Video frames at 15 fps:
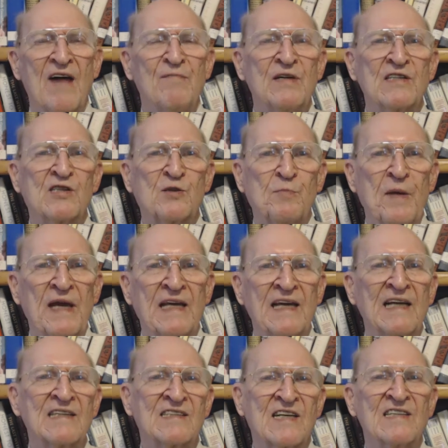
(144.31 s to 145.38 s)
I've been
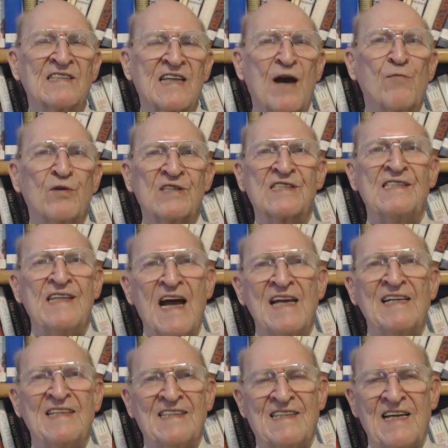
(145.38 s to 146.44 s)
speaking since I was
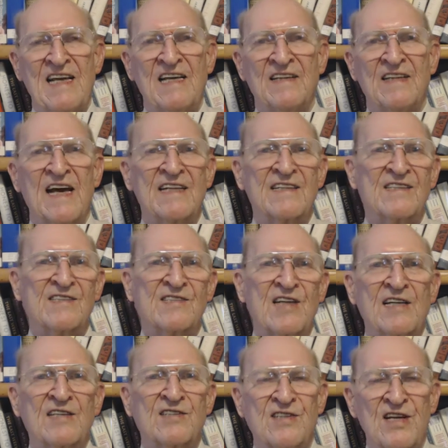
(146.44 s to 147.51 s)
19. That's
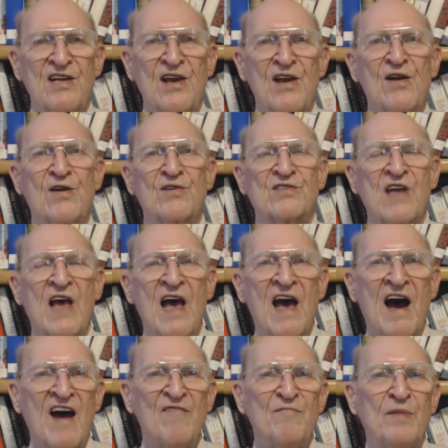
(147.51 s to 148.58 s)
60 years
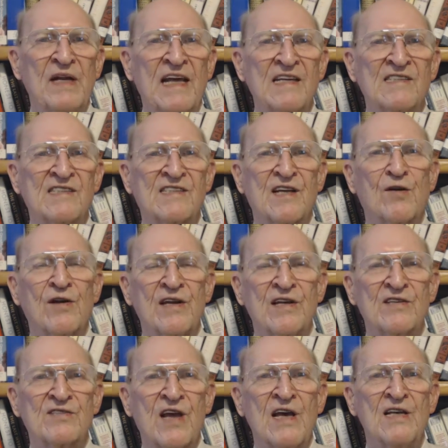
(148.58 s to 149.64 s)
I've been a
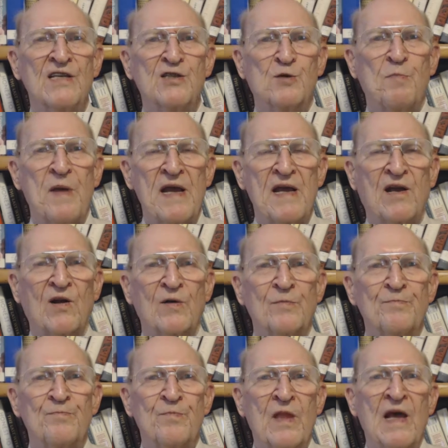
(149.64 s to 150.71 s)
serious speaker.
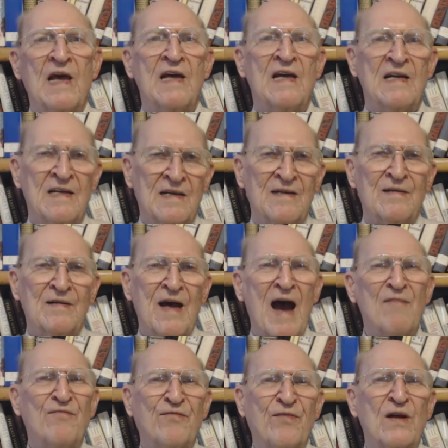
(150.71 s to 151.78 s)

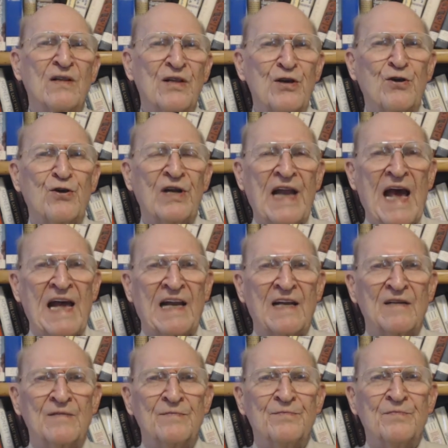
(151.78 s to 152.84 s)
I'm fairly good at
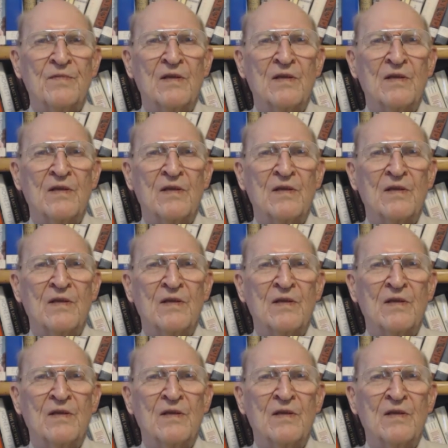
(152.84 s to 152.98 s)
it.